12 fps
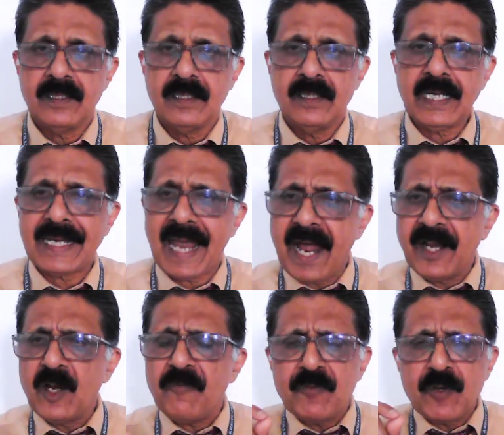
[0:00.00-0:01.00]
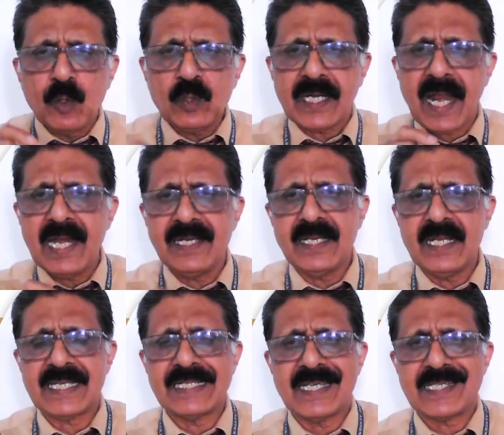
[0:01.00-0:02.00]
the canon of neutrality
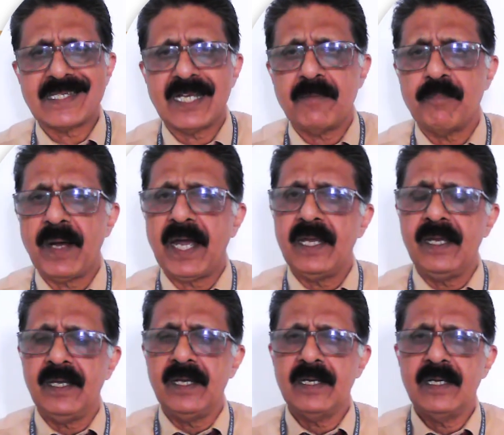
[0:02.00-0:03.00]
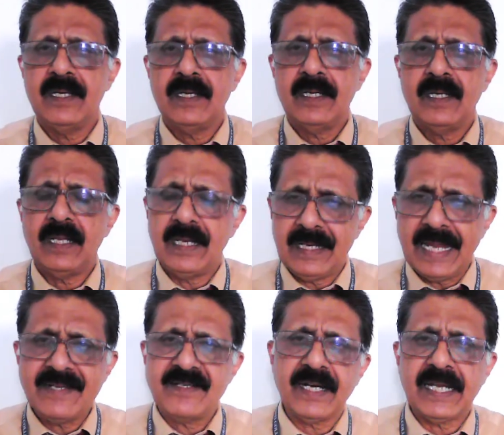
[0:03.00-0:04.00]
suggested by
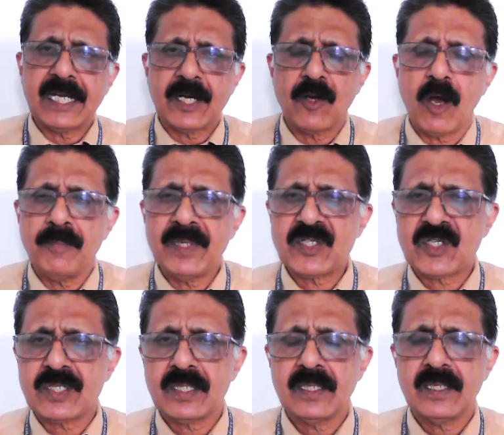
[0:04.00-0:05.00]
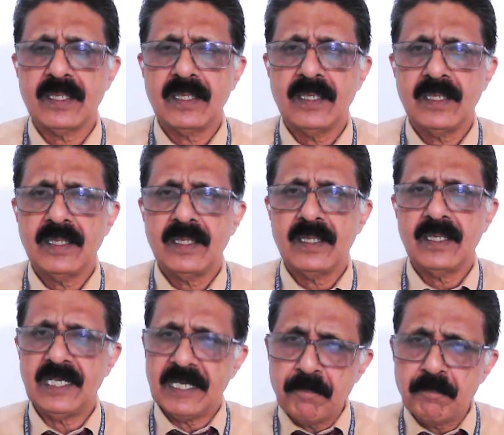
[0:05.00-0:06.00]
later economists
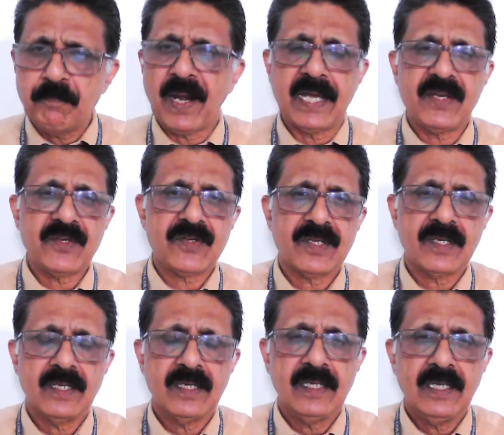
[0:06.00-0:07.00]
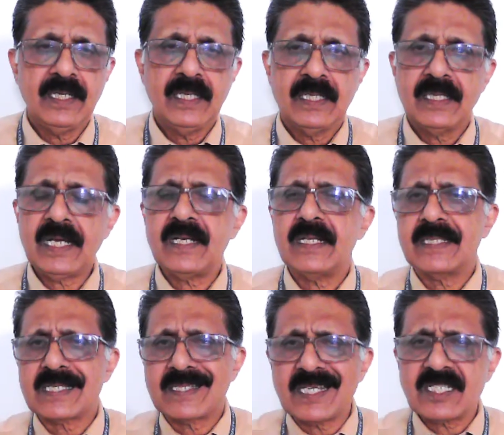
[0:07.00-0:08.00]
implies that the
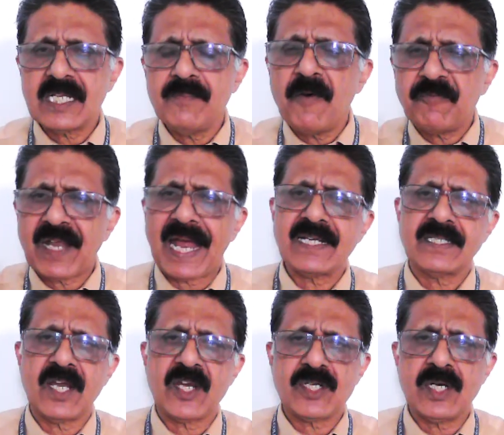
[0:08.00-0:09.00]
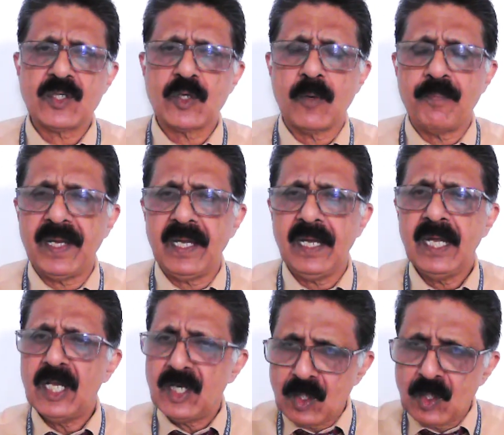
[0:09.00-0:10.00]
system of taxation should be
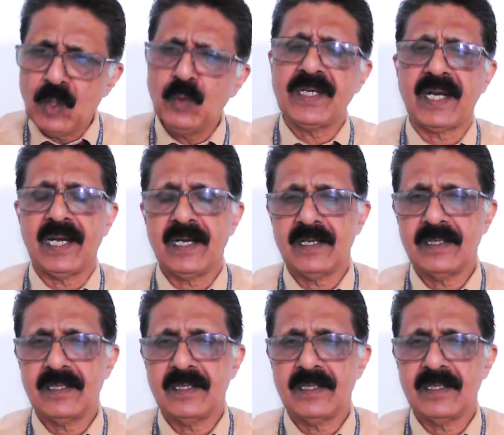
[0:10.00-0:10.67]
neutral